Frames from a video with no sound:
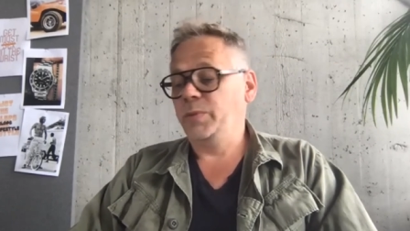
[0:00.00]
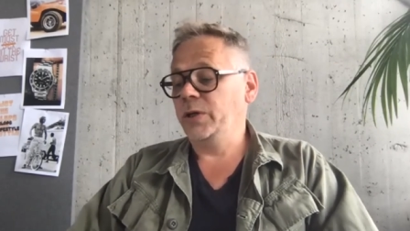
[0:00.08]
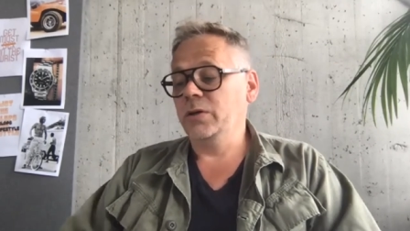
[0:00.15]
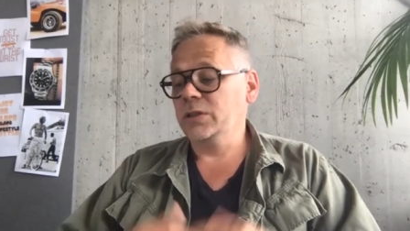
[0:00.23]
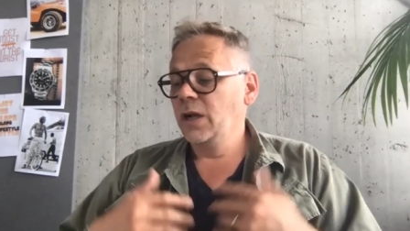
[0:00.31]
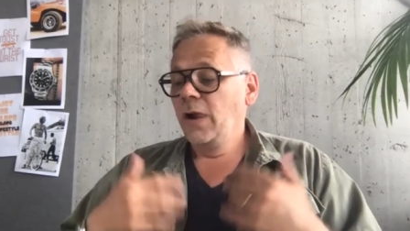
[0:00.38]

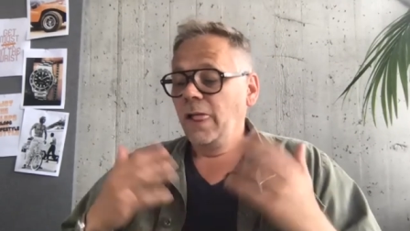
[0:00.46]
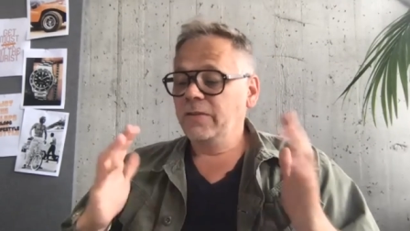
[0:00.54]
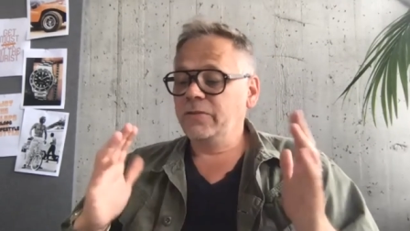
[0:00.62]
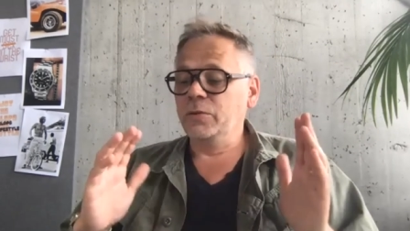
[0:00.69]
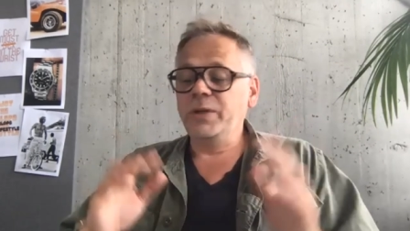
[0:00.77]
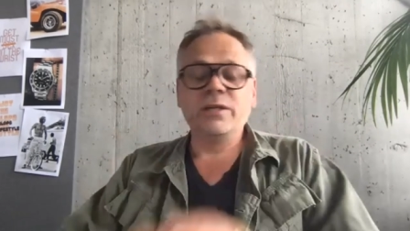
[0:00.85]
Because
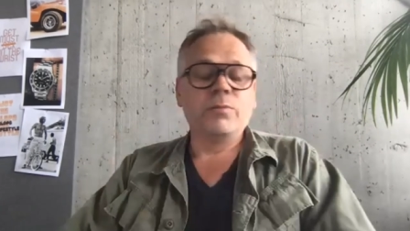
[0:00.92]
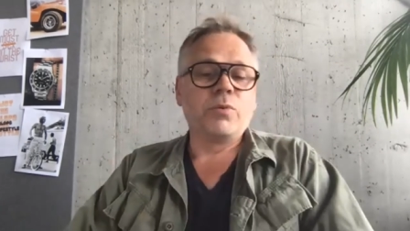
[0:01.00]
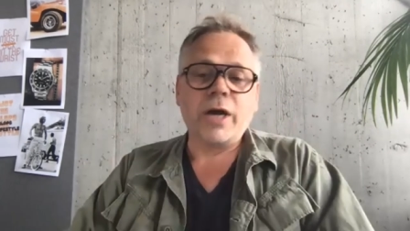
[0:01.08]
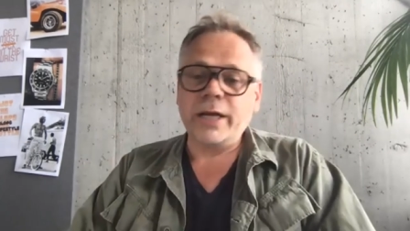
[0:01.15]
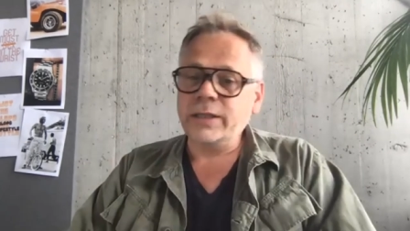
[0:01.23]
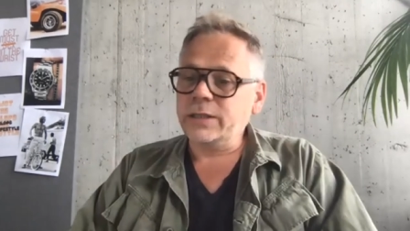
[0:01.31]
for me, the
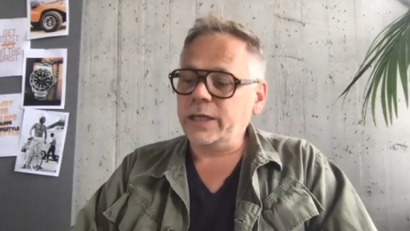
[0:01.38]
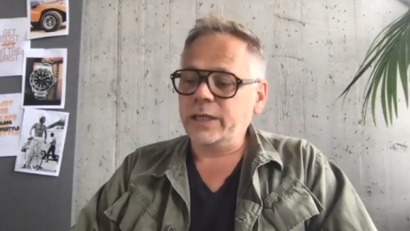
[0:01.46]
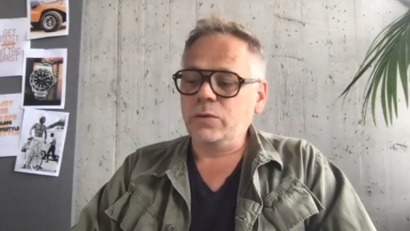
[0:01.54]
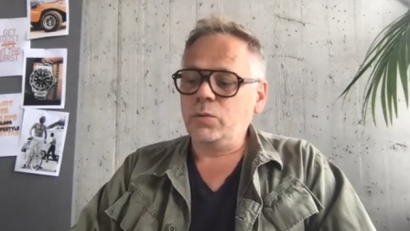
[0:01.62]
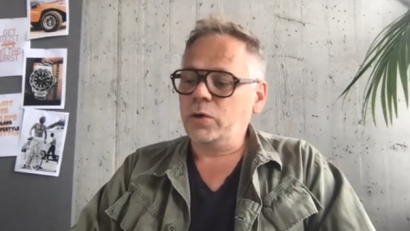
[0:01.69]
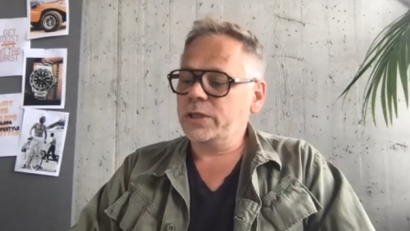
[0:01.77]
brand and
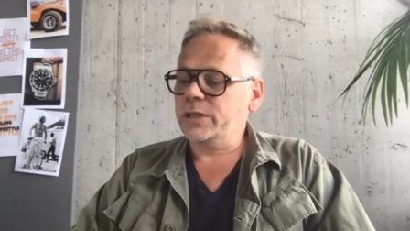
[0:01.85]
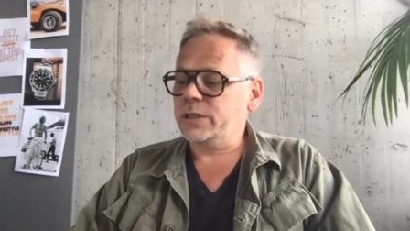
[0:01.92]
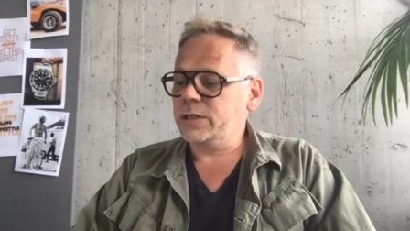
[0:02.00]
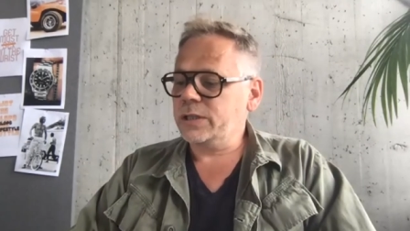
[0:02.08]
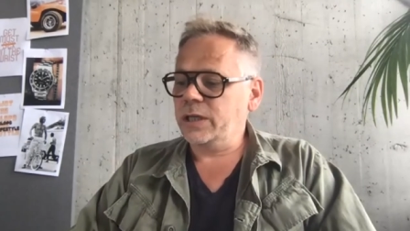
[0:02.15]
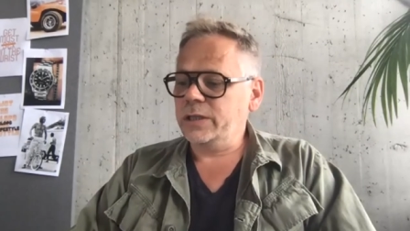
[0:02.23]
the
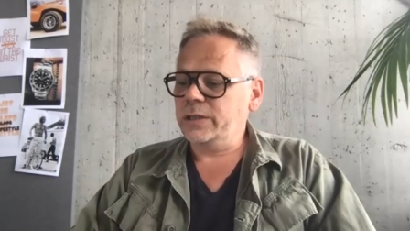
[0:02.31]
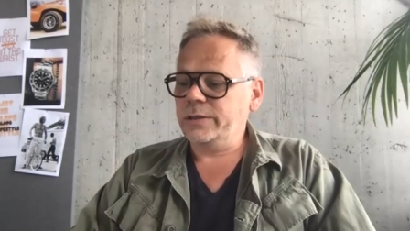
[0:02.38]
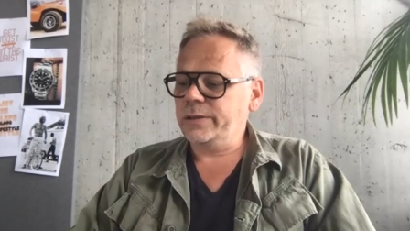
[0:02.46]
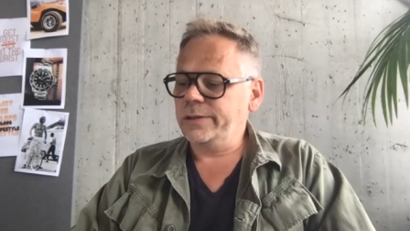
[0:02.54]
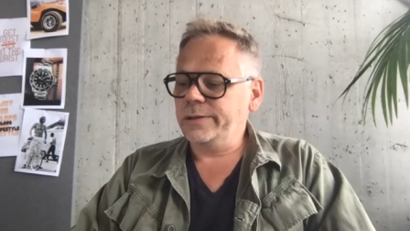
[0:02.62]
watches and